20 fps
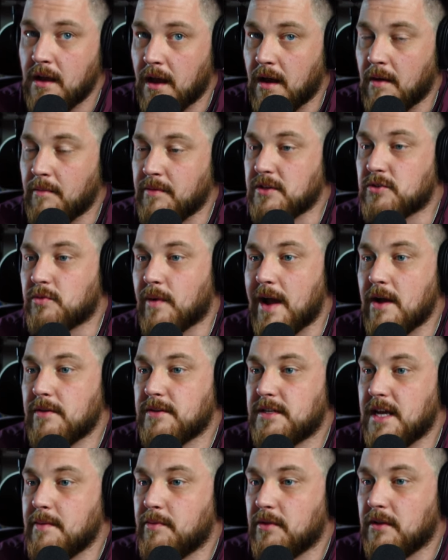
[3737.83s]
um, these
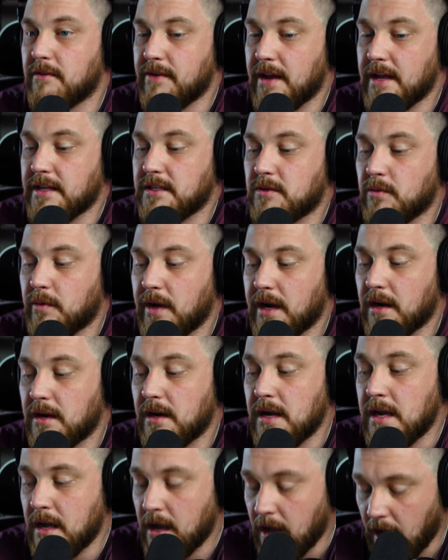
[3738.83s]
roundtable events
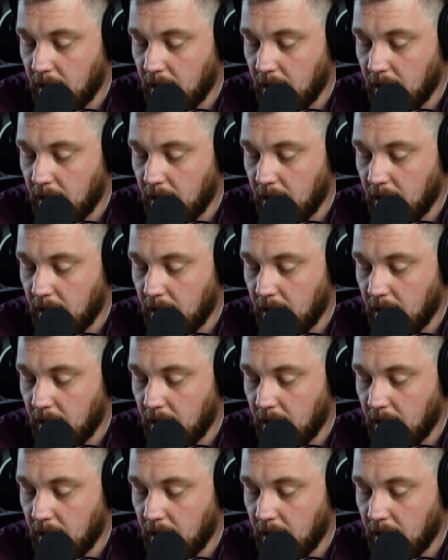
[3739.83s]
where,